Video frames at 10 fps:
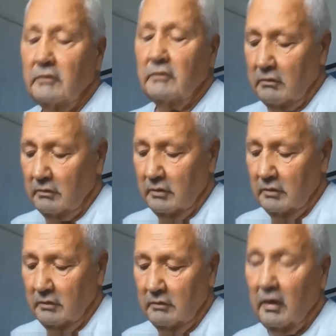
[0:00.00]
you know,
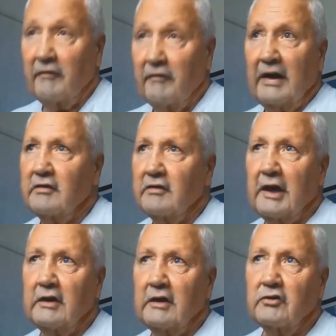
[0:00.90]
I've had a
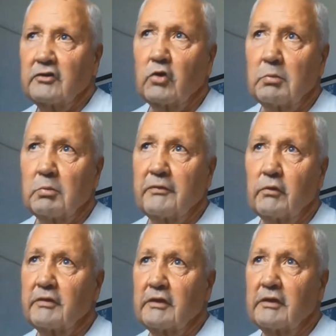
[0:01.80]
dislocated shoulder
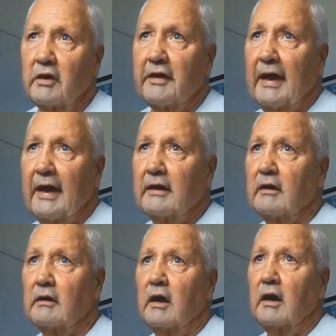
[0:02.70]
before and things like that,
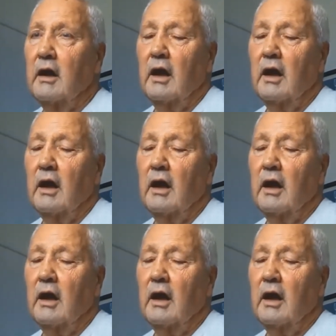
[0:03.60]
and